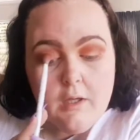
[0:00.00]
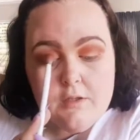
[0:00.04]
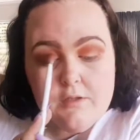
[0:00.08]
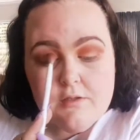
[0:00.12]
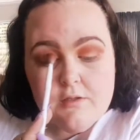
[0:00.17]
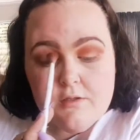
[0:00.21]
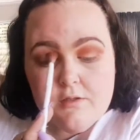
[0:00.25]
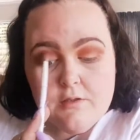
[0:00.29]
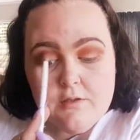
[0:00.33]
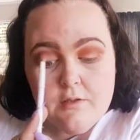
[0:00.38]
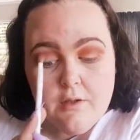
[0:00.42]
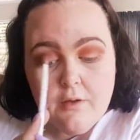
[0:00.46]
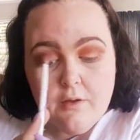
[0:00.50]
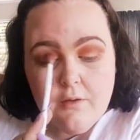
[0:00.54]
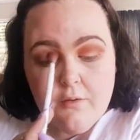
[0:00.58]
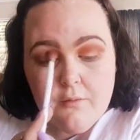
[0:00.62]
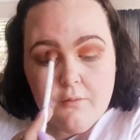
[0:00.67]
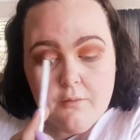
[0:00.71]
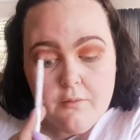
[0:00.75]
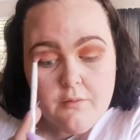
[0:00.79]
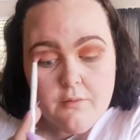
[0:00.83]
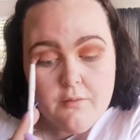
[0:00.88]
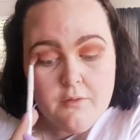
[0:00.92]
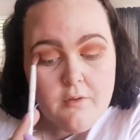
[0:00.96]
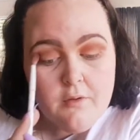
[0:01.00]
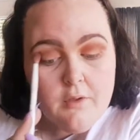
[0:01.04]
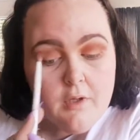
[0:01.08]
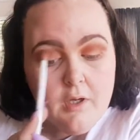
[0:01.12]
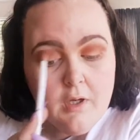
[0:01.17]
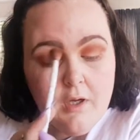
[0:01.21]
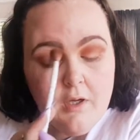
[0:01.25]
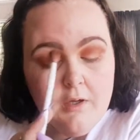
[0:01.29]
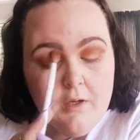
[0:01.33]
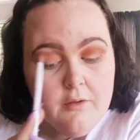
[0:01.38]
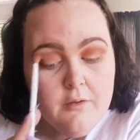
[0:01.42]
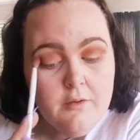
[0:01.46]
So,
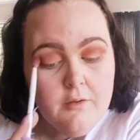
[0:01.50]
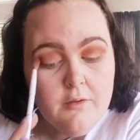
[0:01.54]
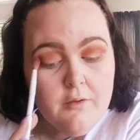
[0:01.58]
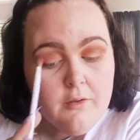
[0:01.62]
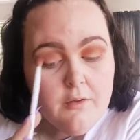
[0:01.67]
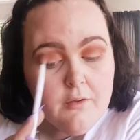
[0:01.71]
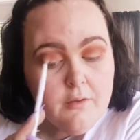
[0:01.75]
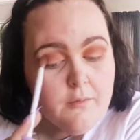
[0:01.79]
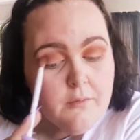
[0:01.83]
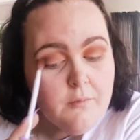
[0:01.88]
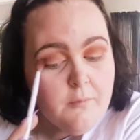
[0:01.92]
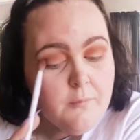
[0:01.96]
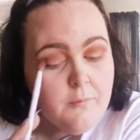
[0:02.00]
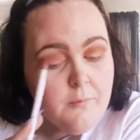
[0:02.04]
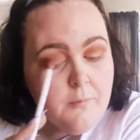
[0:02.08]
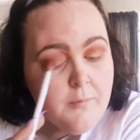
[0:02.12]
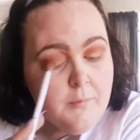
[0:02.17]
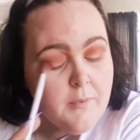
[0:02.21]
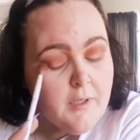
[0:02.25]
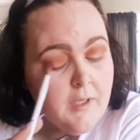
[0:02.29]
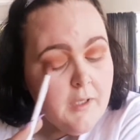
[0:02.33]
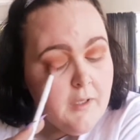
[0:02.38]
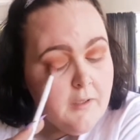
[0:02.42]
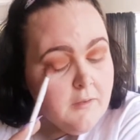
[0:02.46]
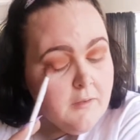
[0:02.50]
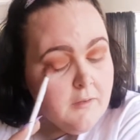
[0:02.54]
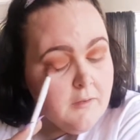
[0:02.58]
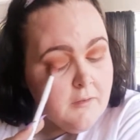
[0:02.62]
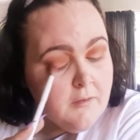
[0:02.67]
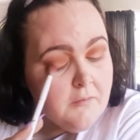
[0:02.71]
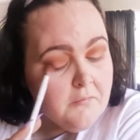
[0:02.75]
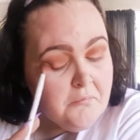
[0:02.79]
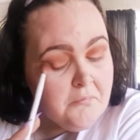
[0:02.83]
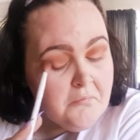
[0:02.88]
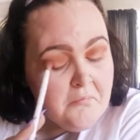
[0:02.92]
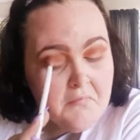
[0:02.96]
I don't know, but
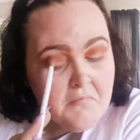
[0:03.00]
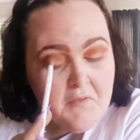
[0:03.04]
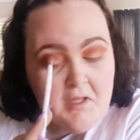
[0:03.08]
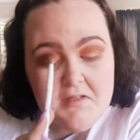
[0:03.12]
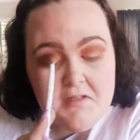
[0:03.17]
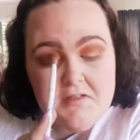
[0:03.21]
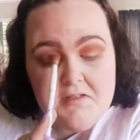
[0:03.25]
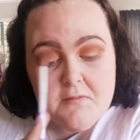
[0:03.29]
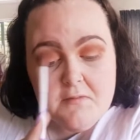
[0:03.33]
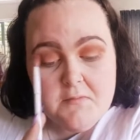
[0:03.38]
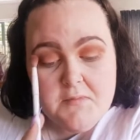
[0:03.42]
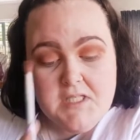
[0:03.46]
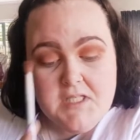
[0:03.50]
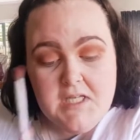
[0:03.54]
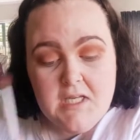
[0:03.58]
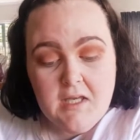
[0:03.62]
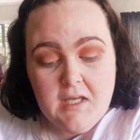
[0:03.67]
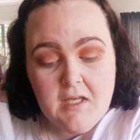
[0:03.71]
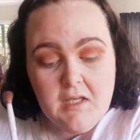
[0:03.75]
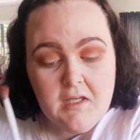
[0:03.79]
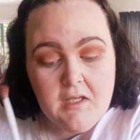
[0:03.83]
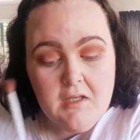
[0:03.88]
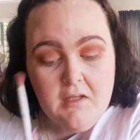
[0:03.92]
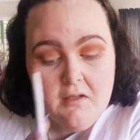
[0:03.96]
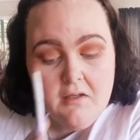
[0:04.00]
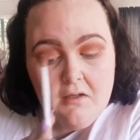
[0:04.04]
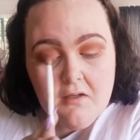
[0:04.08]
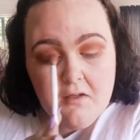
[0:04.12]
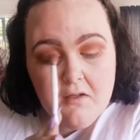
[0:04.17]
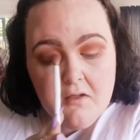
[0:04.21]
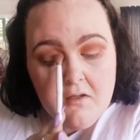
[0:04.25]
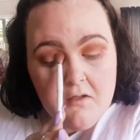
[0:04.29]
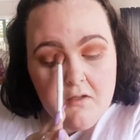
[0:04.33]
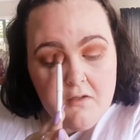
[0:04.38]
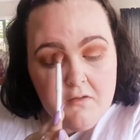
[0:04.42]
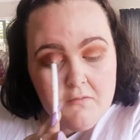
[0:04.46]
that's some tea
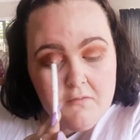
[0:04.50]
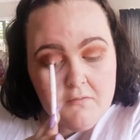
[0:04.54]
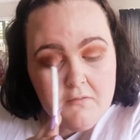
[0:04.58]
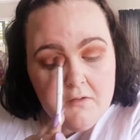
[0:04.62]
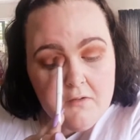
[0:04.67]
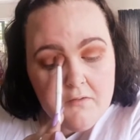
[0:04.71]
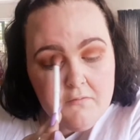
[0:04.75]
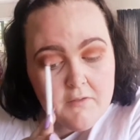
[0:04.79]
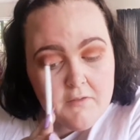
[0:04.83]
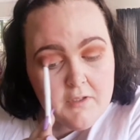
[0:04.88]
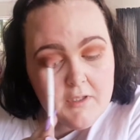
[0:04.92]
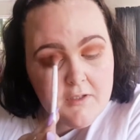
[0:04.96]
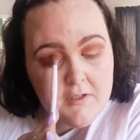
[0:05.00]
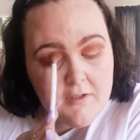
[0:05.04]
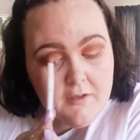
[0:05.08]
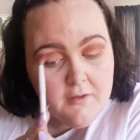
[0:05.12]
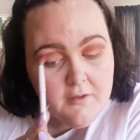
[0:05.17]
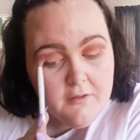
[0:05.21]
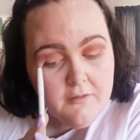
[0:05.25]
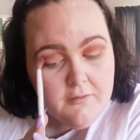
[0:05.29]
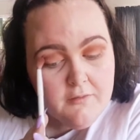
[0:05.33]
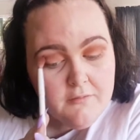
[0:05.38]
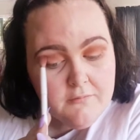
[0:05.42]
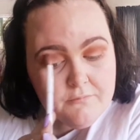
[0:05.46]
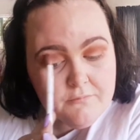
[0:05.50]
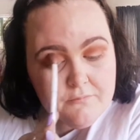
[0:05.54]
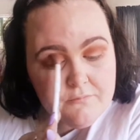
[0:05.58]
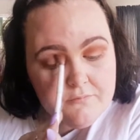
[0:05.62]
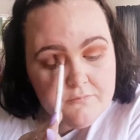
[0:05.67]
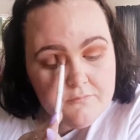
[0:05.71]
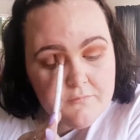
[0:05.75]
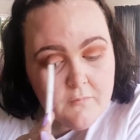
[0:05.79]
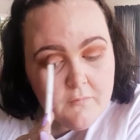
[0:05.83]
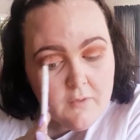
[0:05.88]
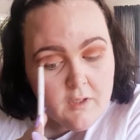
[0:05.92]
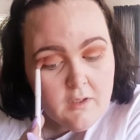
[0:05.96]
for the video.
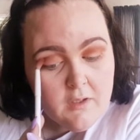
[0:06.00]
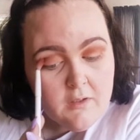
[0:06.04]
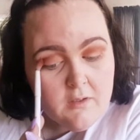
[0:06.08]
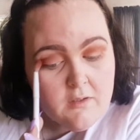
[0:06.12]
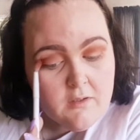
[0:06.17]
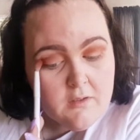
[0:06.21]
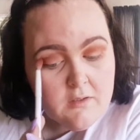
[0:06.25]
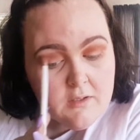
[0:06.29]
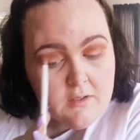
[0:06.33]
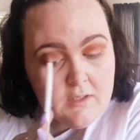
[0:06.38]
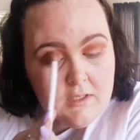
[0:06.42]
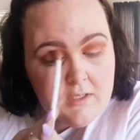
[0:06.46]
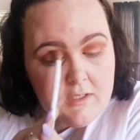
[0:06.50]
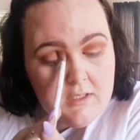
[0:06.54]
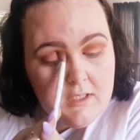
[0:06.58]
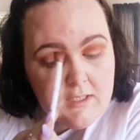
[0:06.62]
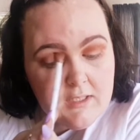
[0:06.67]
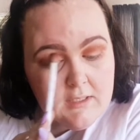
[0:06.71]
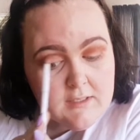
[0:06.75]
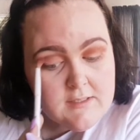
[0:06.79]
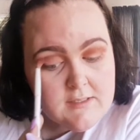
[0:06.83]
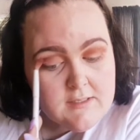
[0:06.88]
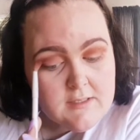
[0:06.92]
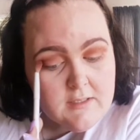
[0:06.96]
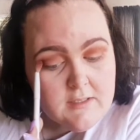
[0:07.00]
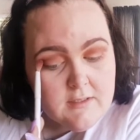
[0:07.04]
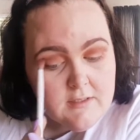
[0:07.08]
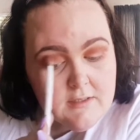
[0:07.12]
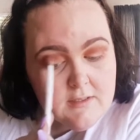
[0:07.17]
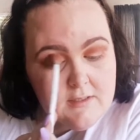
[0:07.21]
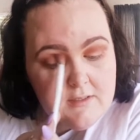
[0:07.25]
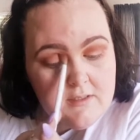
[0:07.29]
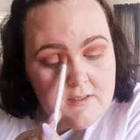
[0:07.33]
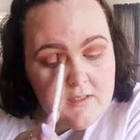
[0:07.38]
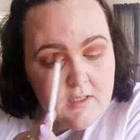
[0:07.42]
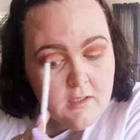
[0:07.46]
The
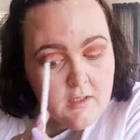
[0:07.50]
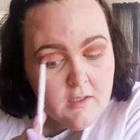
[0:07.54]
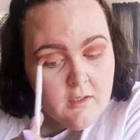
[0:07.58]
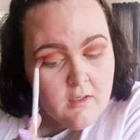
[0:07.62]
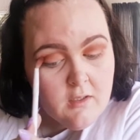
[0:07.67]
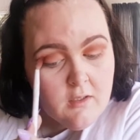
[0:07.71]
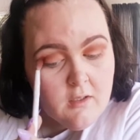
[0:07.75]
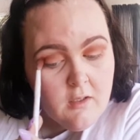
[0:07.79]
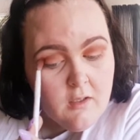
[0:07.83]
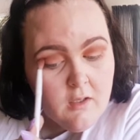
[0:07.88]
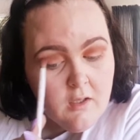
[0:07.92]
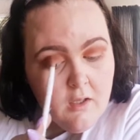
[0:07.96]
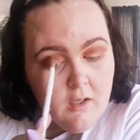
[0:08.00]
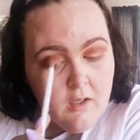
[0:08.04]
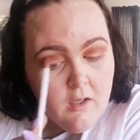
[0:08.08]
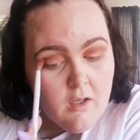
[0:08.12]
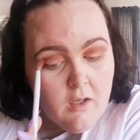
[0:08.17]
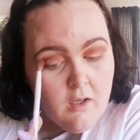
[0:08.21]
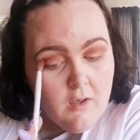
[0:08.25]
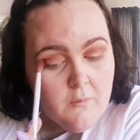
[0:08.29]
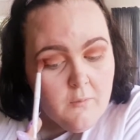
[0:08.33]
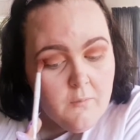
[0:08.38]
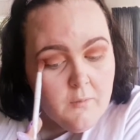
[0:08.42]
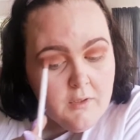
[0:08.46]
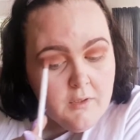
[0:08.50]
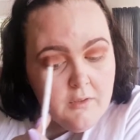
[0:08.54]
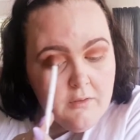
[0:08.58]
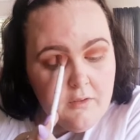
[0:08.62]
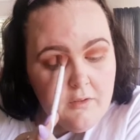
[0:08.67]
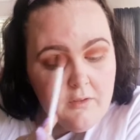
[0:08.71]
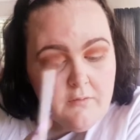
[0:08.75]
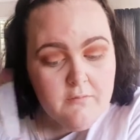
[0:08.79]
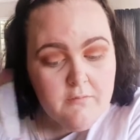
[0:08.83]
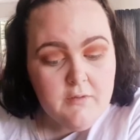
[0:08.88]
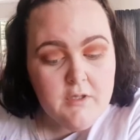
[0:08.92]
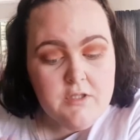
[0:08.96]
thesis. I wonder
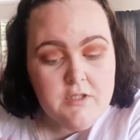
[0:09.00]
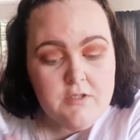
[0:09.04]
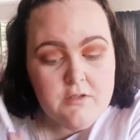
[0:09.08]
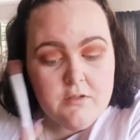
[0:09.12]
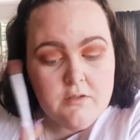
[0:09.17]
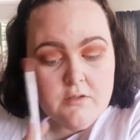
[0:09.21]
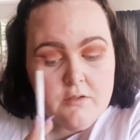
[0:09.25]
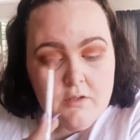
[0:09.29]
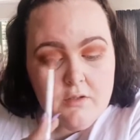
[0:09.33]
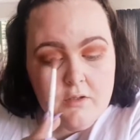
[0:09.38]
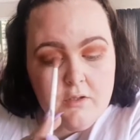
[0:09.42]
if I should...